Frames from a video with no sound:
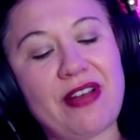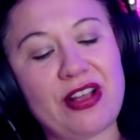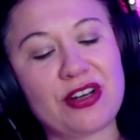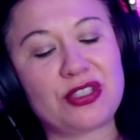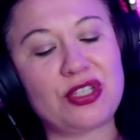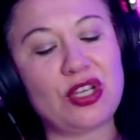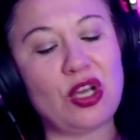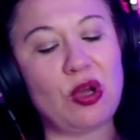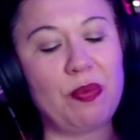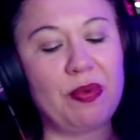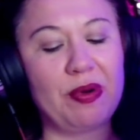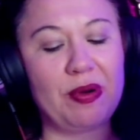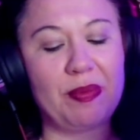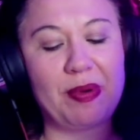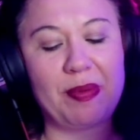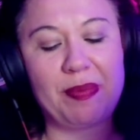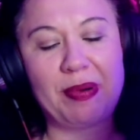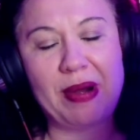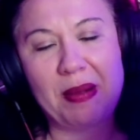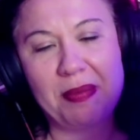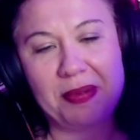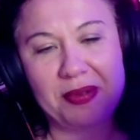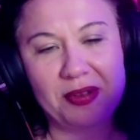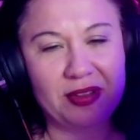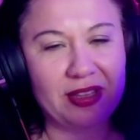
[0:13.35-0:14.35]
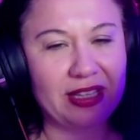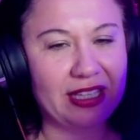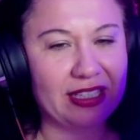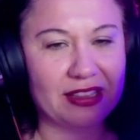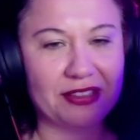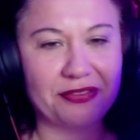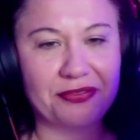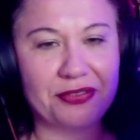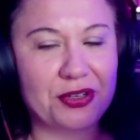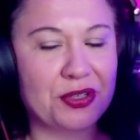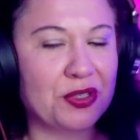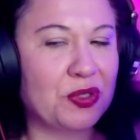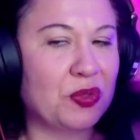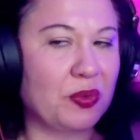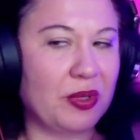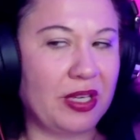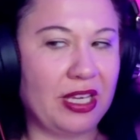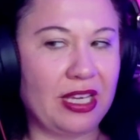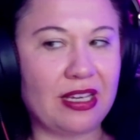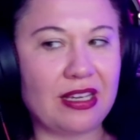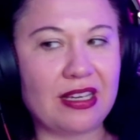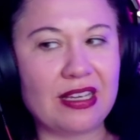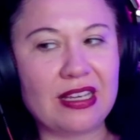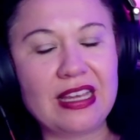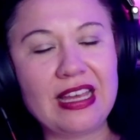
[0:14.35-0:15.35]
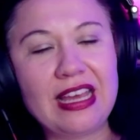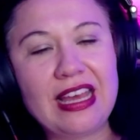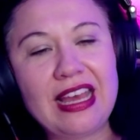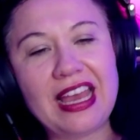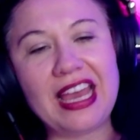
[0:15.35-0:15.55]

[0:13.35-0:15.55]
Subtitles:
October, but probably in like the first week.